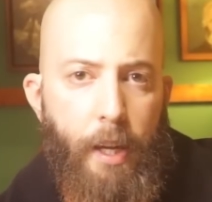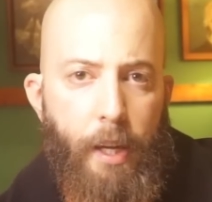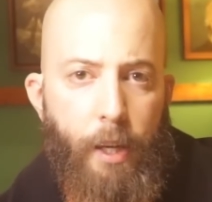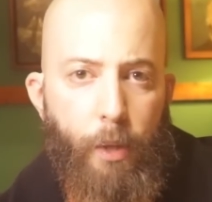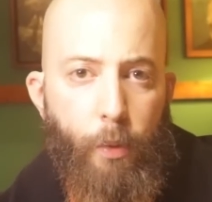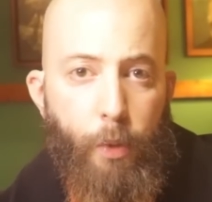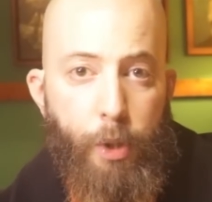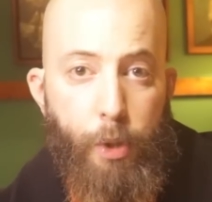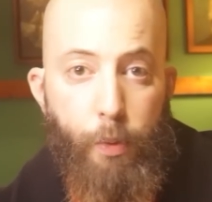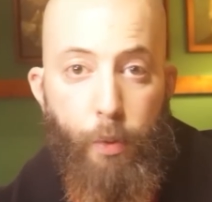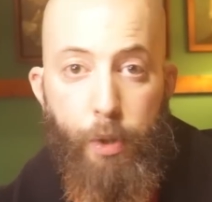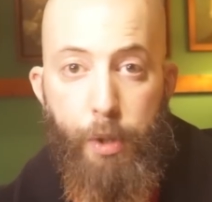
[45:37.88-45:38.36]

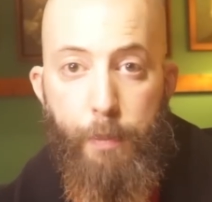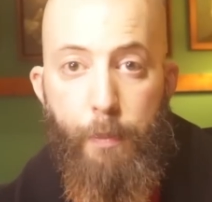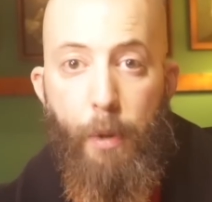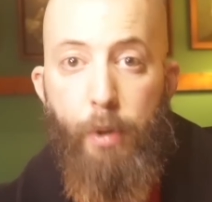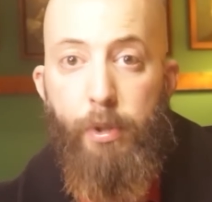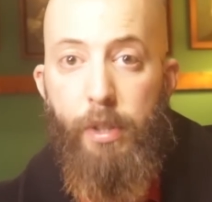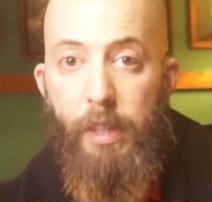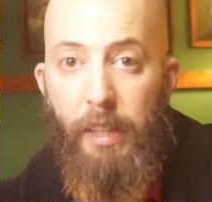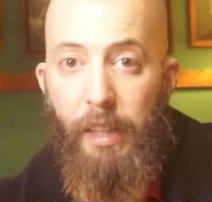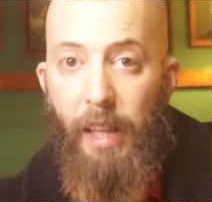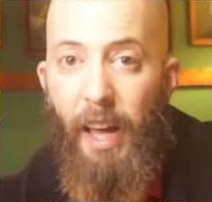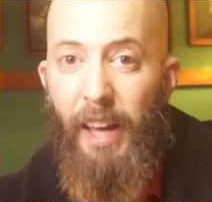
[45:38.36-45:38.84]
which was
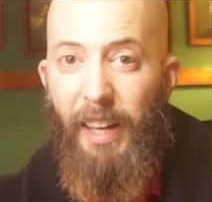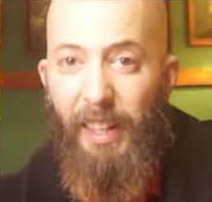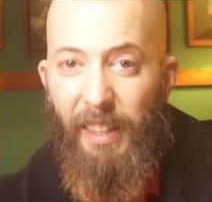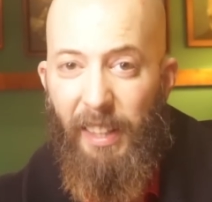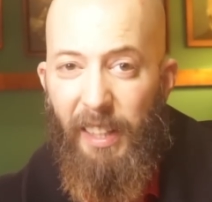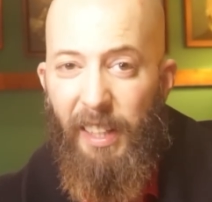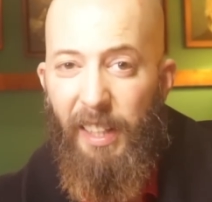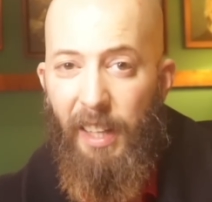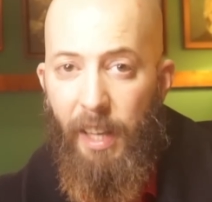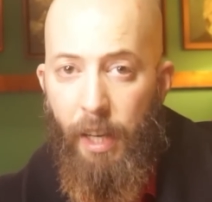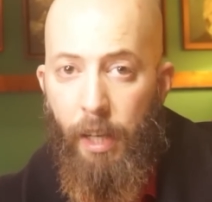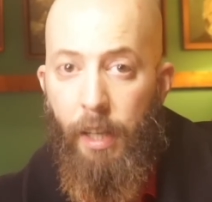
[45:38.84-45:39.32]
most
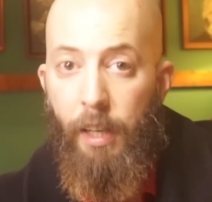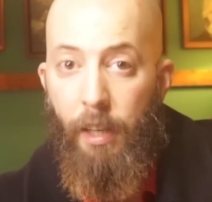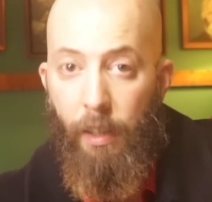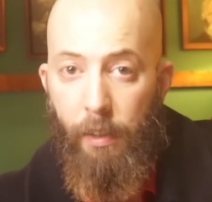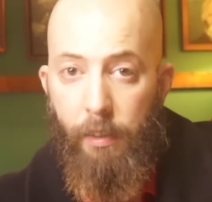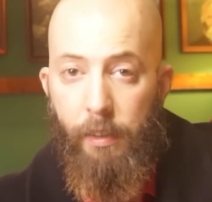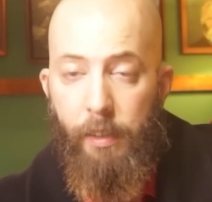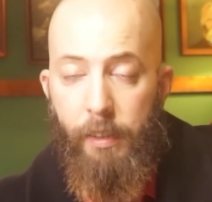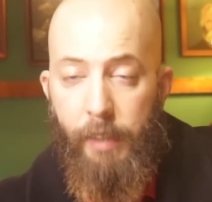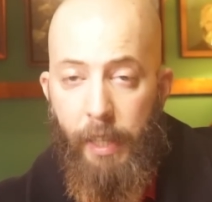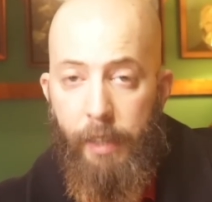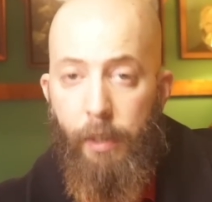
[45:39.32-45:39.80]
likely a
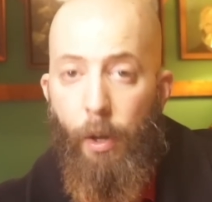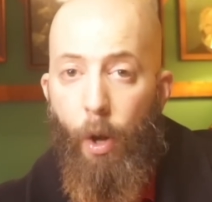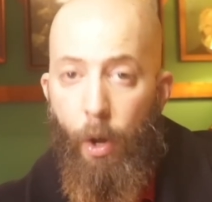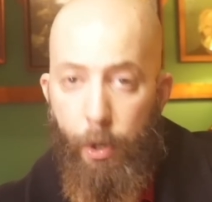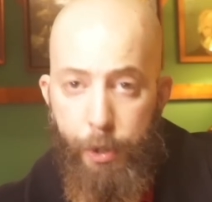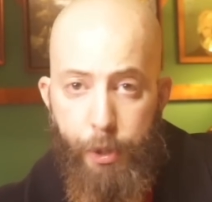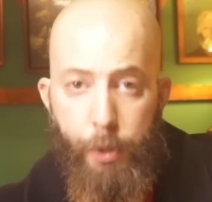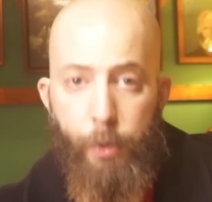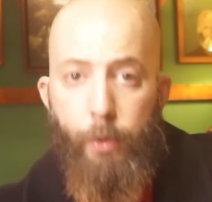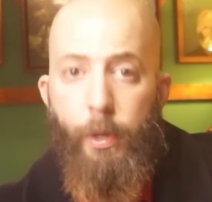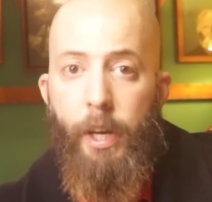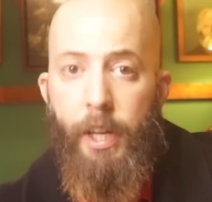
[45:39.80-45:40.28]
cult that
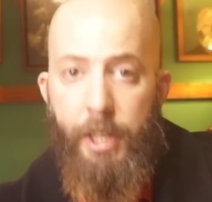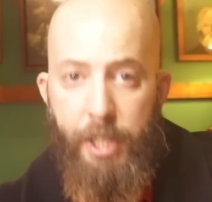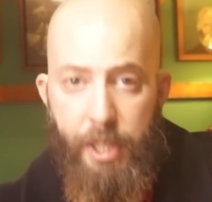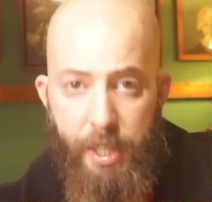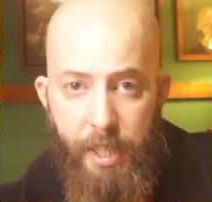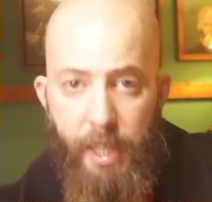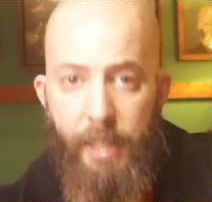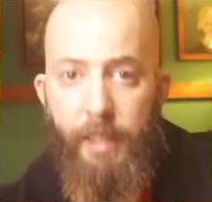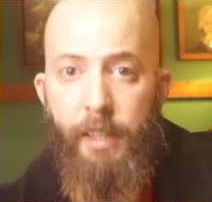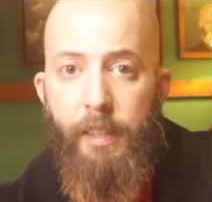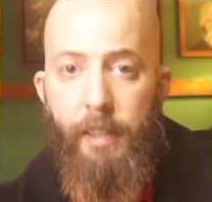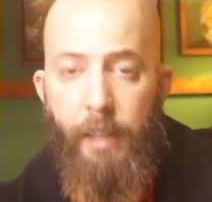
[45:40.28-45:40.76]
also
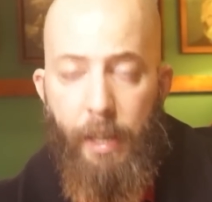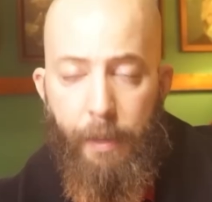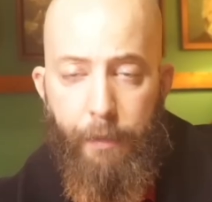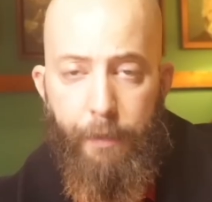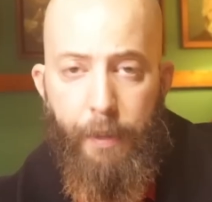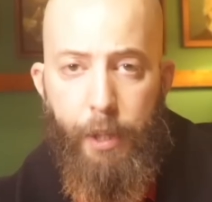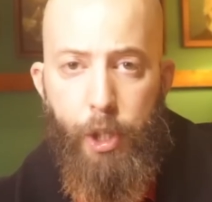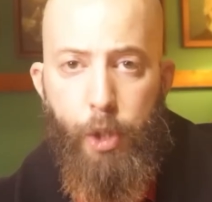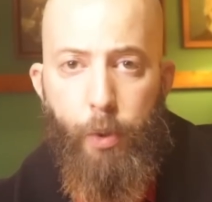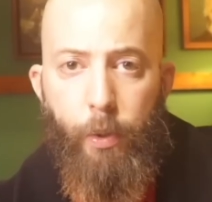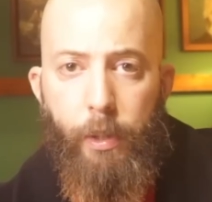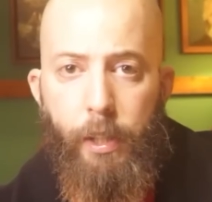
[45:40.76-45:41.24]
extended
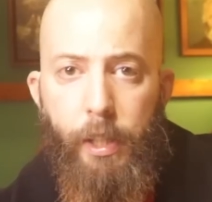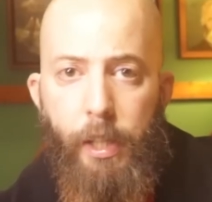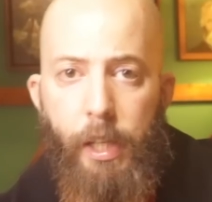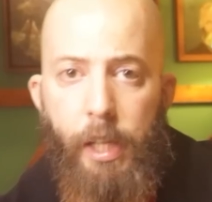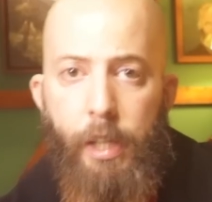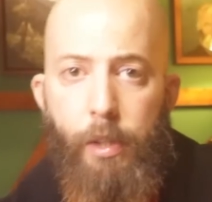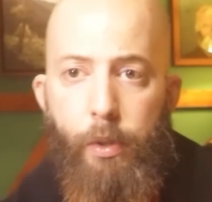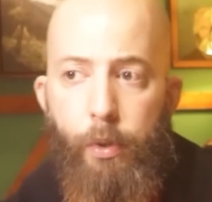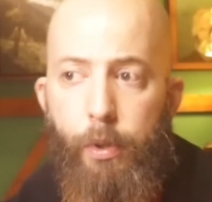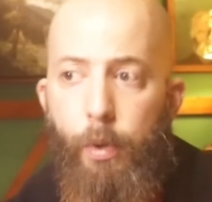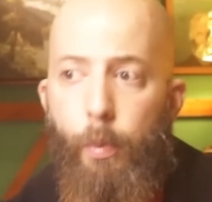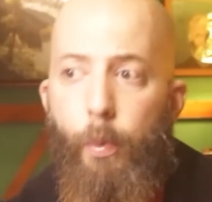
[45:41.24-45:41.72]
eventually
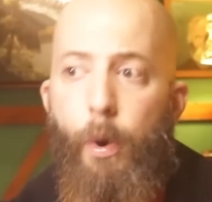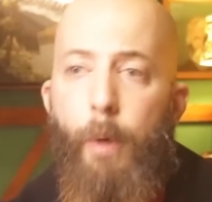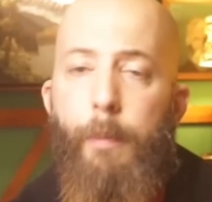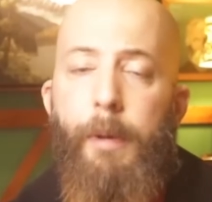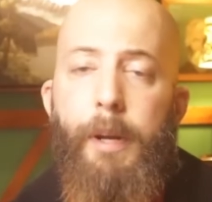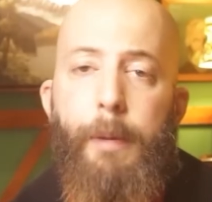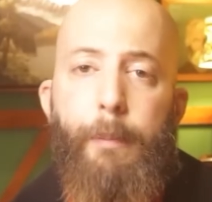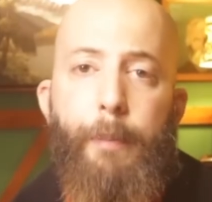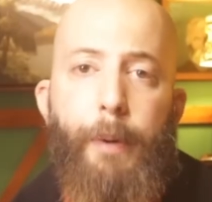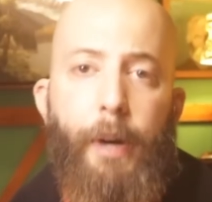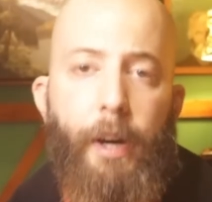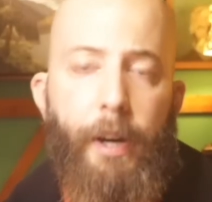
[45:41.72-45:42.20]
into the
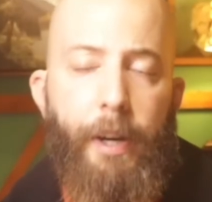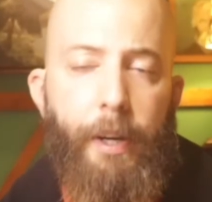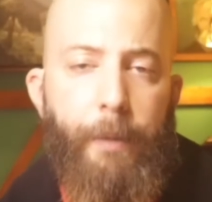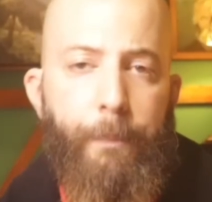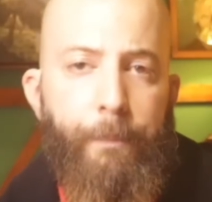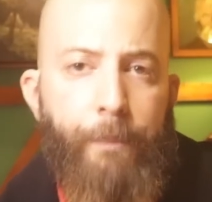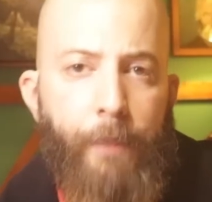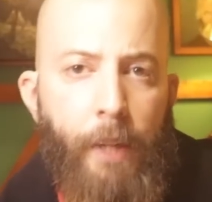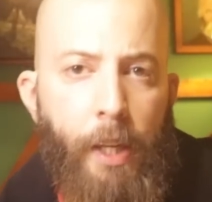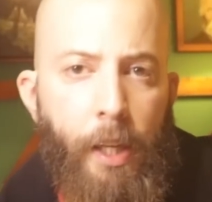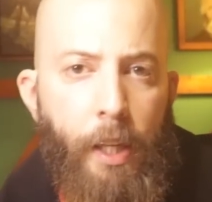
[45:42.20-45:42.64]
Roman Empire,